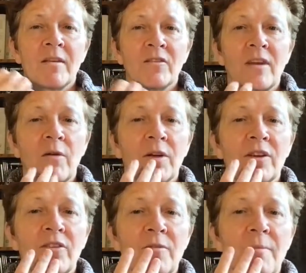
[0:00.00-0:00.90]
So now we're
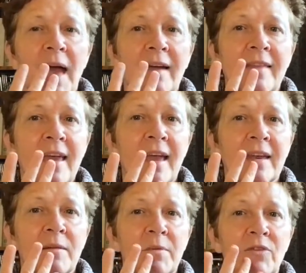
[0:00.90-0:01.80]
going to do the back of the
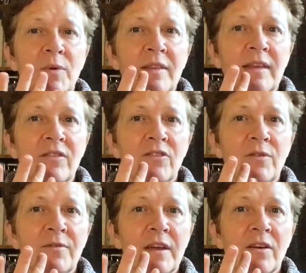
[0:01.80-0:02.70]
hand in between these
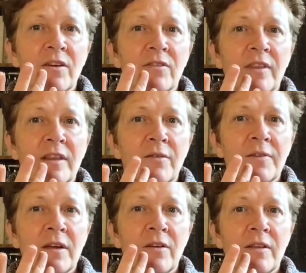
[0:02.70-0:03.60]
two fingers, the little
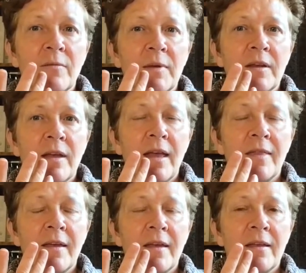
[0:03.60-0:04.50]
finger
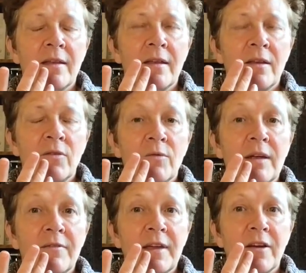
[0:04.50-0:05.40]
and the
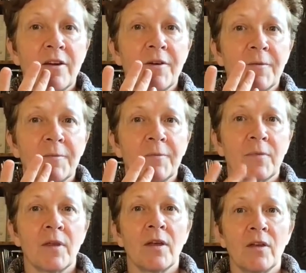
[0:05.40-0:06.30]
ring finger.
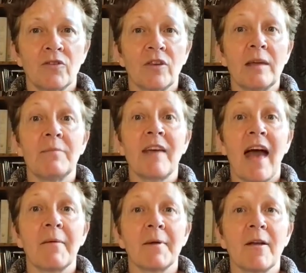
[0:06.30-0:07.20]
So keep
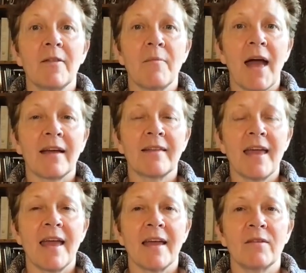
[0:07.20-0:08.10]
tapping on the back of the
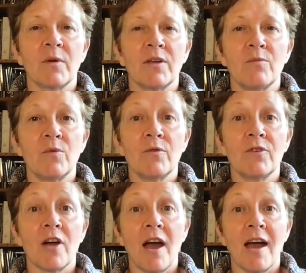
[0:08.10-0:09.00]
hand while you
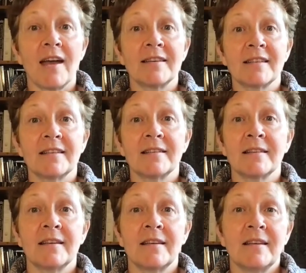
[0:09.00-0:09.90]
move your eyes and
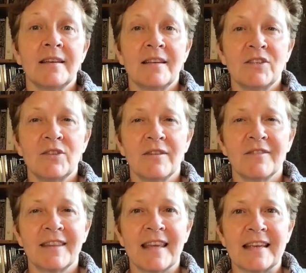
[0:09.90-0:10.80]
do
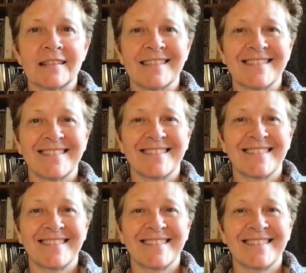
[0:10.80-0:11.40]
different things.